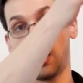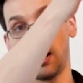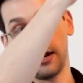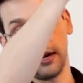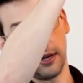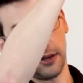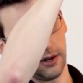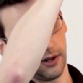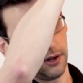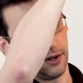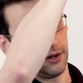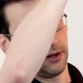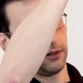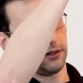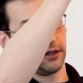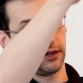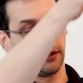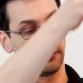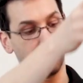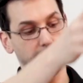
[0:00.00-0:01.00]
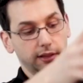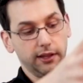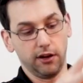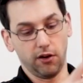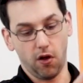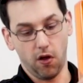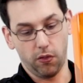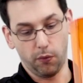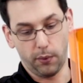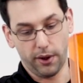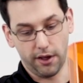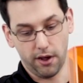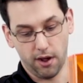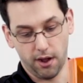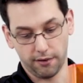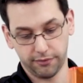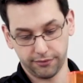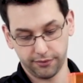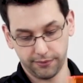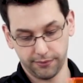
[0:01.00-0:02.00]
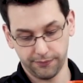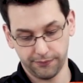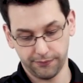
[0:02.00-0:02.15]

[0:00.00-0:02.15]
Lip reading: height to get the lid all the way off.